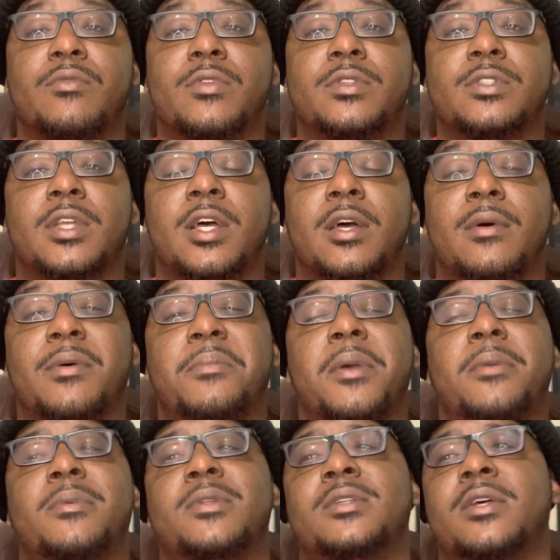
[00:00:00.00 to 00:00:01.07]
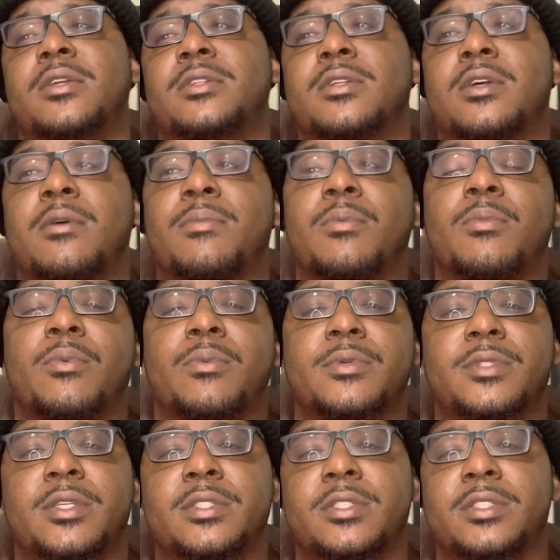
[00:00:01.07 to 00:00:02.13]
this time and maybe takes a couple more
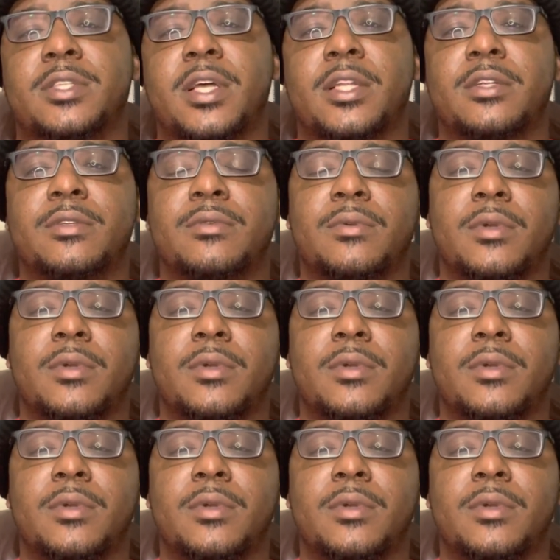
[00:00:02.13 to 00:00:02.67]
possessions out of